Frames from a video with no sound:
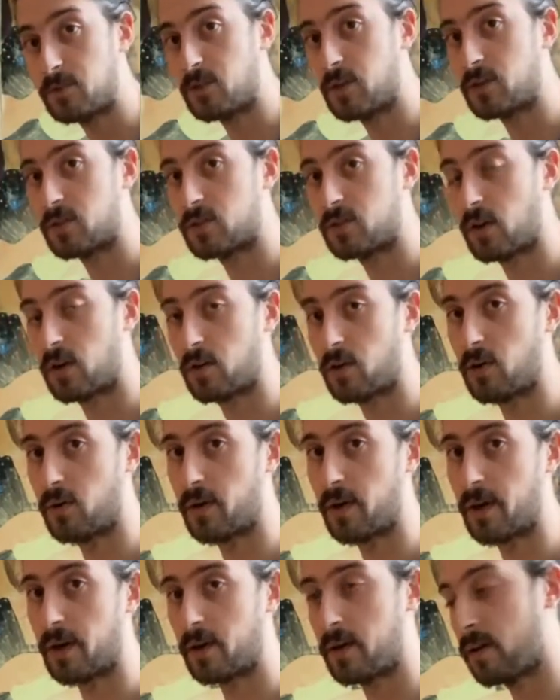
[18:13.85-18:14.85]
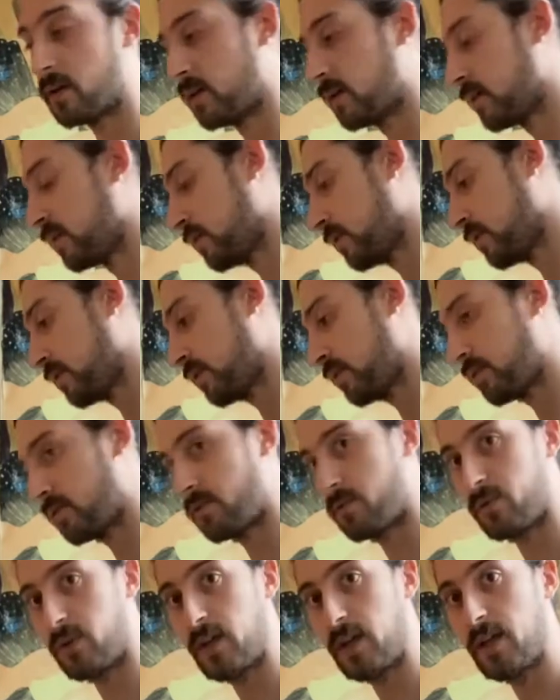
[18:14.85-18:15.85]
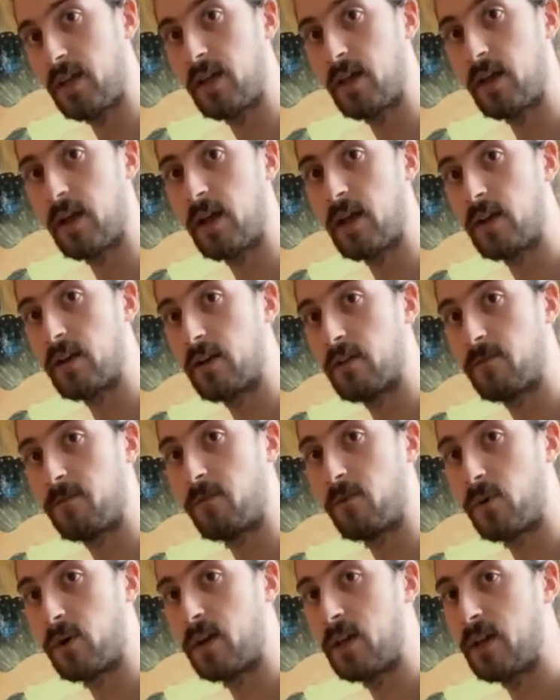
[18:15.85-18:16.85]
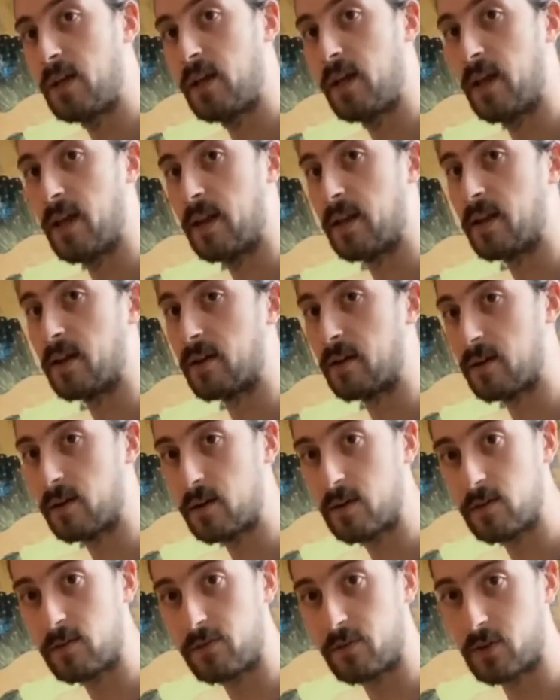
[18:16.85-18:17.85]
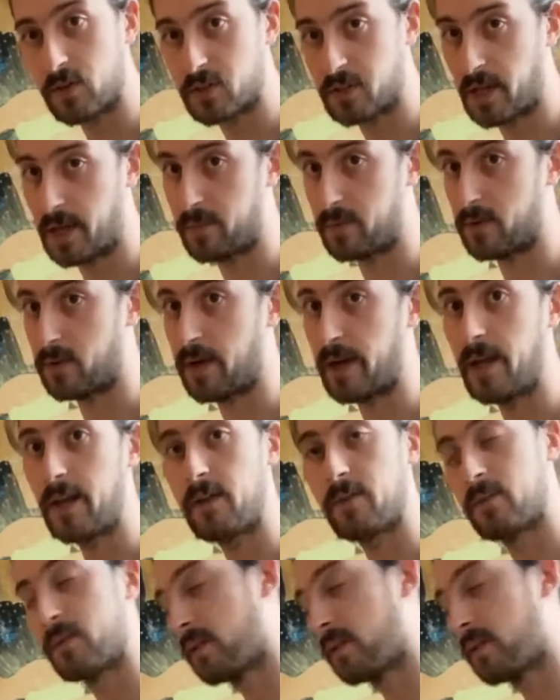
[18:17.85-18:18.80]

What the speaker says: You can start going 3E and a 4E and a, for example, right?